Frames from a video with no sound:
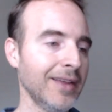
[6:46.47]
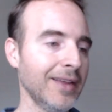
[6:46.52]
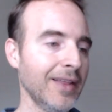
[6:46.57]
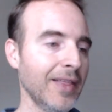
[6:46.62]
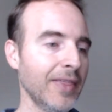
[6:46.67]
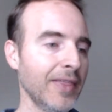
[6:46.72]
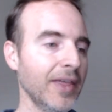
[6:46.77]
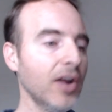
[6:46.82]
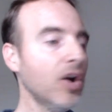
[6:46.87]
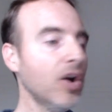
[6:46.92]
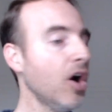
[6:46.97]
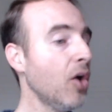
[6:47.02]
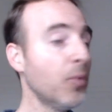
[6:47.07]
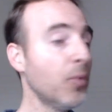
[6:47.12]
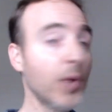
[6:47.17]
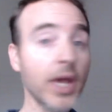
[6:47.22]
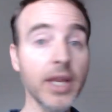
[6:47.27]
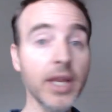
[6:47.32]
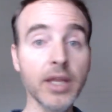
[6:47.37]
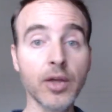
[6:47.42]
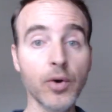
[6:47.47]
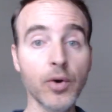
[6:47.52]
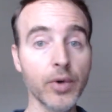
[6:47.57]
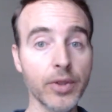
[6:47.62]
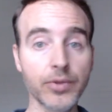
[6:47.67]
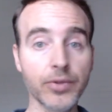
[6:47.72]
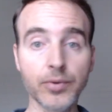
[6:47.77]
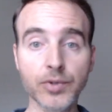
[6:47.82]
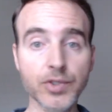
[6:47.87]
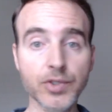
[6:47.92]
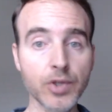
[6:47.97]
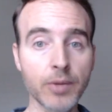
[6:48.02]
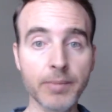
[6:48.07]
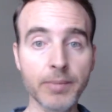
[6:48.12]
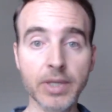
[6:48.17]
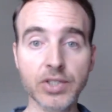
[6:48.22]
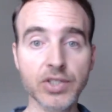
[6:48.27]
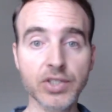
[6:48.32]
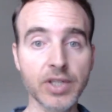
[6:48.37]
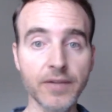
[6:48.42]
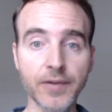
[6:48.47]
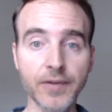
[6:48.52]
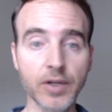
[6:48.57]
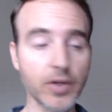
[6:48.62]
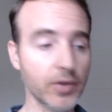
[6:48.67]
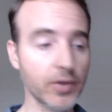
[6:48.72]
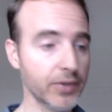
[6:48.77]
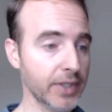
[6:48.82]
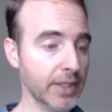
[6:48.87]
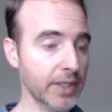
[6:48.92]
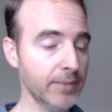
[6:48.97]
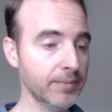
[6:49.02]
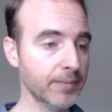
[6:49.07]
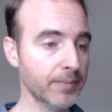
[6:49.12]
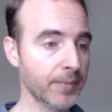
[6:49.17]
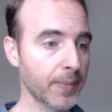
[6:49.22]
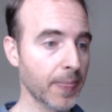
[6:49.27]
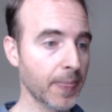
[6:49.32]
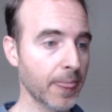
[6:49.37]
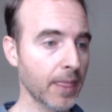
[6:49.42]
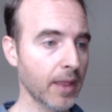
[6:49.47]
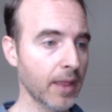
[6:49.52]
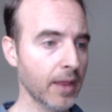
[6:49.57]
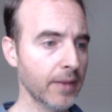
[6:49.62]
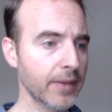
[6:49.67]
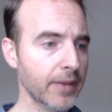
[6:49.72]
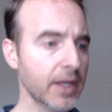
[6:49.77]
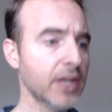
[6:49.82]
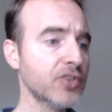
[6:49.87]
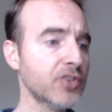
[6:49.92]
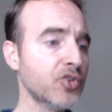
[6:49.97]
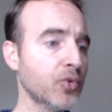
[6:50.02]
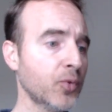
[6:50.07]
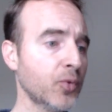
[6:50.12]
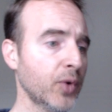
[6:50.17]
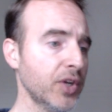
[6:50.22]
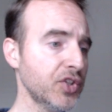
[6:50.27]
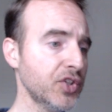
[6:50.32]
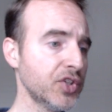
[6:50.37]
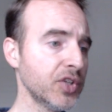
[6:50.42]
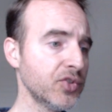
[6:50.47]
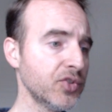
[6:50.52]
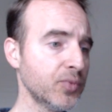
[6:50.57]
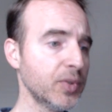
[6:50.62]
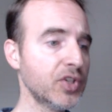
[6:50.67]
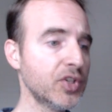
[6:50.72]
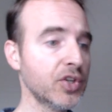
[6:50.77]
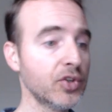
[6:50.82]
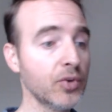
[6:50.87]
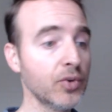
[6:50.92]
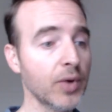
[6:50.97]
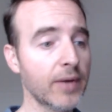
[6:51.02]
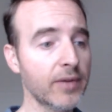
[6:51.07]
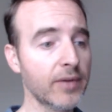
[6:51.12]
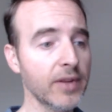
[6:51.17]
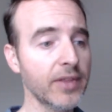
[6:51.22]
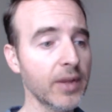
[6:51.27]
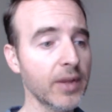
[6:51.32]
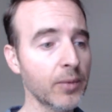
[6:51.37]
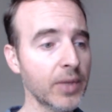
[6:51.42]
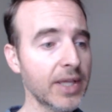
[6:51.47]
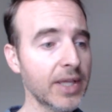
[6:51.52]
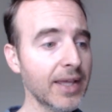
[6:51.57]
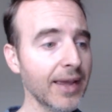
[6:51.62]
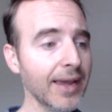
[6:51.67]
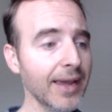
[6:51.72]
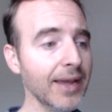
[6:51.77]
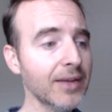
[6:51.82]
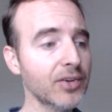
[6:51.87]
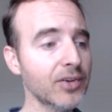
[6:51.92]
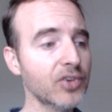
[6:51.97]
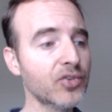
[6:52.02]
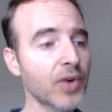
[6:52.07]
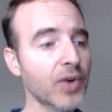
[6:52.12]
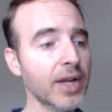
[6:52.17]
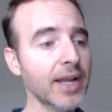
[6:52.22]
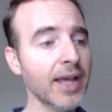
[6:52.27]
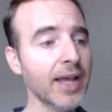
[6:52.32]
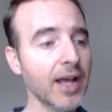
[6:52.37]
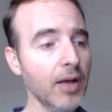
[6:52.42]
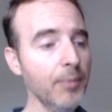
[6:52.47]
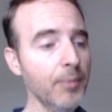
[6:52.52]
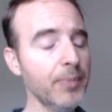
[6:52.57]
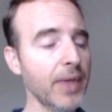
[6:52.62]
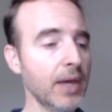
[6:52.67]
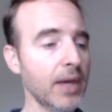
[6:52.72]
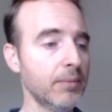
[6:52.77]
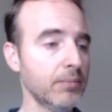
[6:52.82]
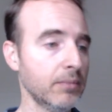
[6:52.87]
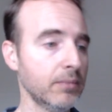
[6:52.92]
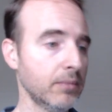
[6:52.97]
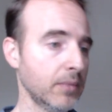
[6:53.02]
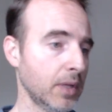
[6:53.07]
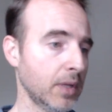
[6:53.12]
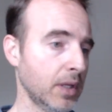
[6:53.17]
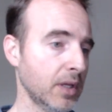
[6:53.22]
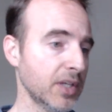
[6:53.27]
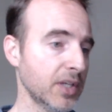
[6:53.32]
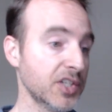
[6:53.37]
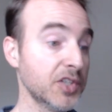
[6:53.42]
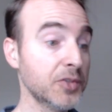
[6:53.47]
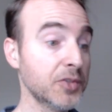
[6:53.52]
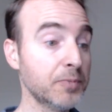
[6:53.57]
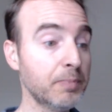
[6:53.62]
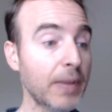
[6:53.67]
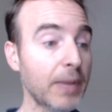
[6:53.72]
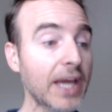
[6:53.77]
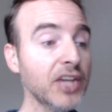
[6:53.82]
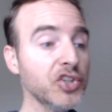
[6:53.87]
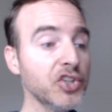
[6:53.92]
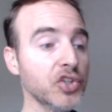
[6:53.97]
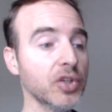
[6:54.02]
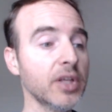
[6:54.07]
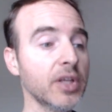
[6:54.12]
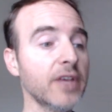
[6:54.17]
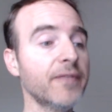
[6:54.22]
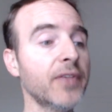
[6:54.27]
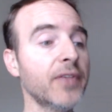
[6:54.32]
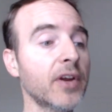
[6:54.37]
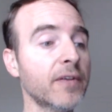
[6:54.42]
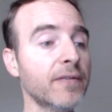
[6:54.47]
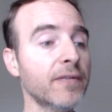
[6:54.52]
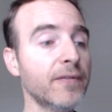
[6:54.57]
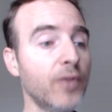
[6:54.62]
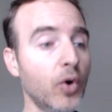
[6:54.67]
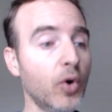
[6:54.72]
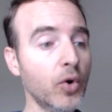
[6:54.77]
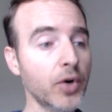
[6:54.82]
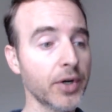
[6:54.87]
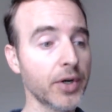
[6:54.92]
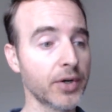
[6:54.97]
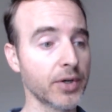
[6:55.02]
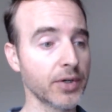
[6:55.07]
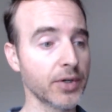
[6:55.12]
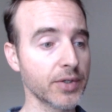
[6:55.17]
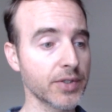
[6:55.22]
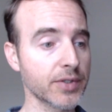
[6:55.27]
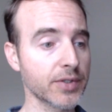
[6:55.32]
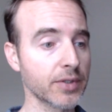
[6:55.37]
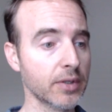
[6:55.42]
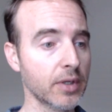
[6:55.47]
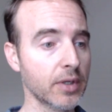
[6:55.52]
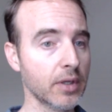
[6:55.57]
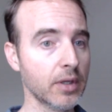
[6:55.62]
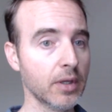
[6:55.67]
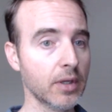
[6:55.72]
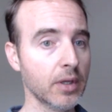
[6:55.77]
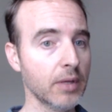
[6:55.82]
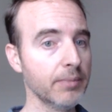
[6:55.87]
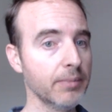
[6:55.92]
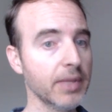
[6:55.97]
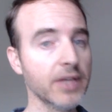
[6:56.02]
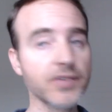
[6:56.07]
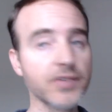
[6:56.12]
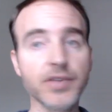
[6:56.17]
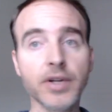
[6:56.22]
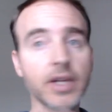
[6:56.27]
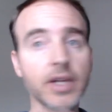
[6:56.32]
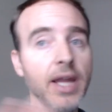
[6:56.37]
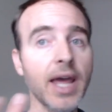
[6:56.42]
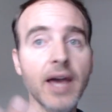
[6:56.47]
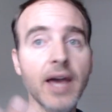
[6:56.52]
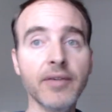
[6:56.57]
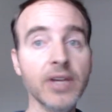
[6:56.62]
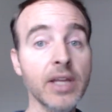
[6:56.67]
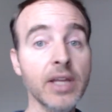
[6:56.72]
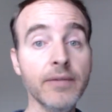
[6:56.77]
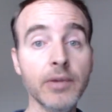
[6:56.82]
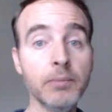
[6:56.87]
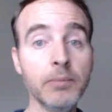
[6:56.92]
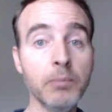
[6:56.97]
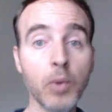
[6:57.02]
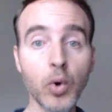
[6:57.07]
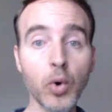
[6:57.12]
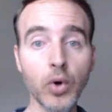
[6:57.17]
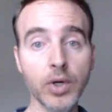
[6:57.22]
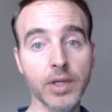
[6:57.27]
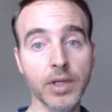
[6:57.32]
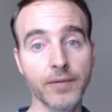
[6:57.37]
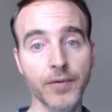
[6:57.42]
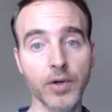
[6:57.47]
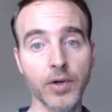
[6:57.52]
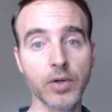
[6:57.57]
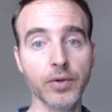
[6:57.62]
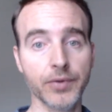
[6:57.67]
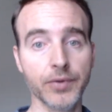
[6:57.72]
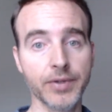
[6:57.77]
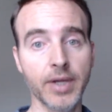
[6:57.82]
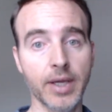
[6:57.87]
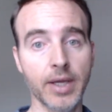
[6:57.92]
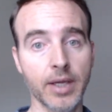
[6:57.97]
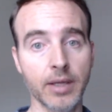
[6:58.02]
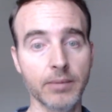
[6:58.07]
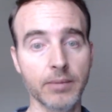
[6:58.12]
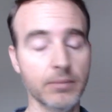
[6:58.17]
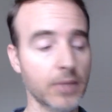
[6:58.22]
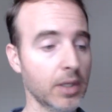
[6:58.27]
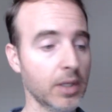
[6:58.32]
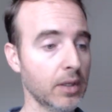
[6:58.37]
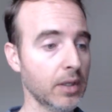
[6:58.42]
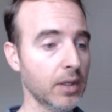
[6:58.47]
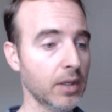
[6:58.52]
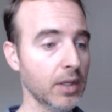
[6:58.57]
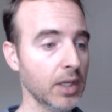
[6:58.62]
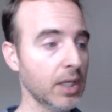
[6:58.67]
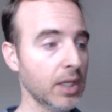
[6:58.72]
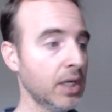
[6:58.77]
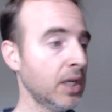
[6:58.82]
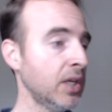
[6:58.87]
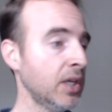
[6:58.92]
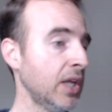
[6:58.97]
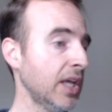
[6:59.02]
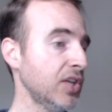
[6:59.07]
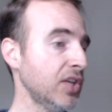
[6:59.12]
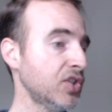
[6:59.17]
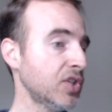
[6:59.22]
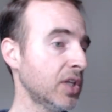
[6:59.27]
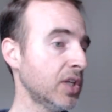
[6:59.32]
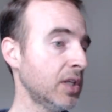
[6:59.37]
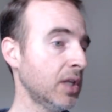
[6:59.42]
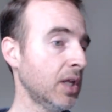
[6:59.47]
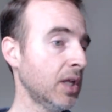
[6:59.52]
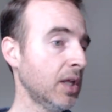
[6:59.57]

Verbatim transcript: they're already going through so much difficulty that as Christians we should do everything we can to try to help them especially if they're foreigners, because they're going to have an even more difficult time in a nation